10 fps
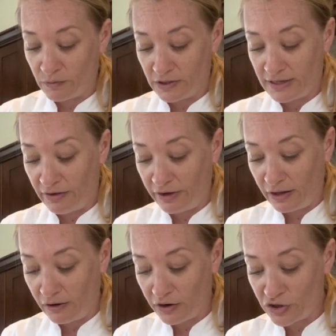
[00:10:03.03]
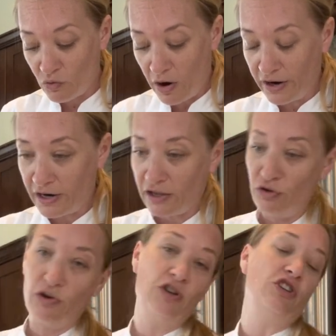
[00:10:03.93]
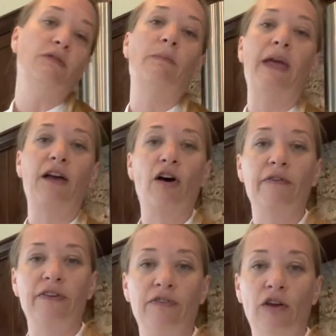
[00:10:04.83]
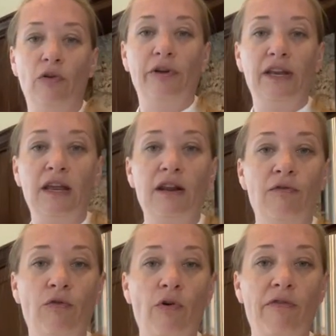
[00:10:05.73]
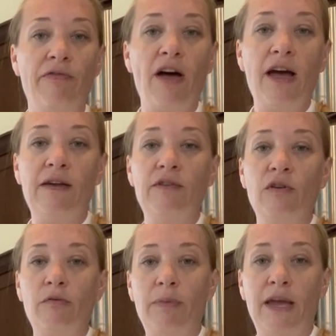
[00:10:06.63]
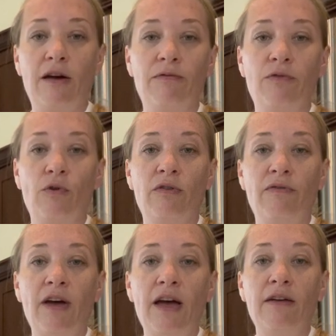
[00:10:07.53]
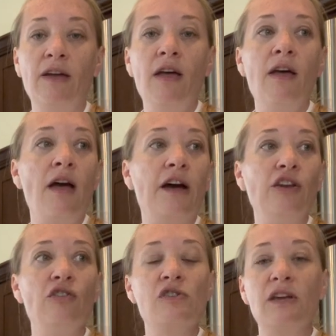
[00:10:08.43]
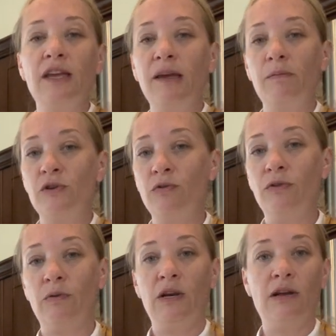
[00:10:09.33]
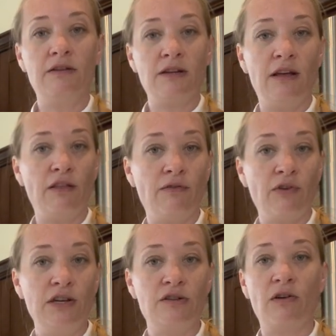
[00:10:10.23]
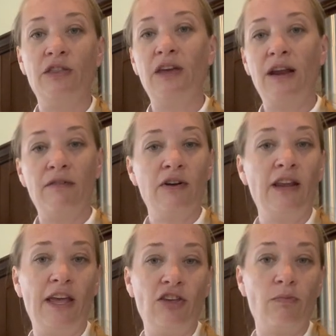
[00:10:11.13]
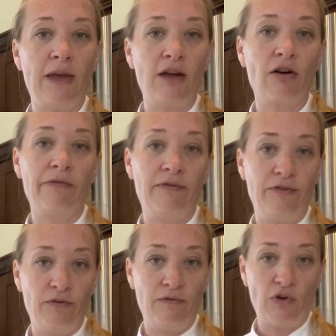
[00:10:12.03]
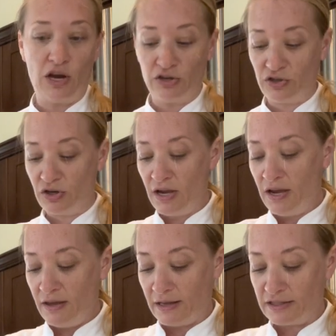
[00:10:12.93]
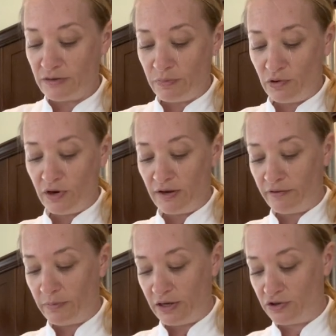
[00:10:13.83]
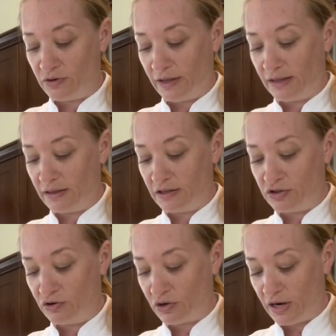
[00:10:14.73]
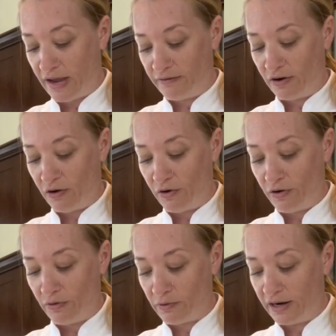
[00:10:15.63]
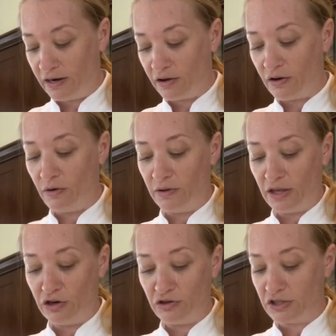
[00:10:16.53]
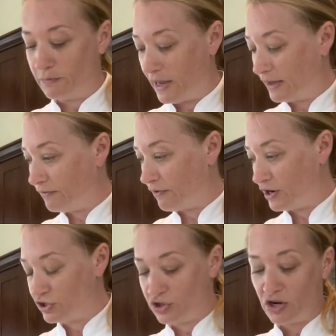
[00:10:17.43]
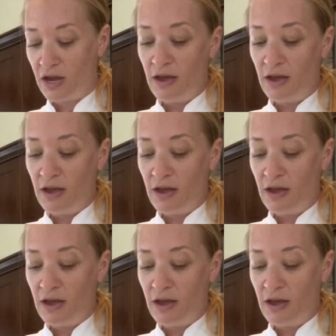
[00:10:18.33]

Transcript: you were selling a large quantity. You could just bake off if you only needed 4 or 5. You could bake off 4 and 5, and you could keep 2-3 dozen in the freezer, and then every day you bake off a few fresh. That's the beauty of a pastry like this. You can have it all ready to go, and then you just bake it fresh.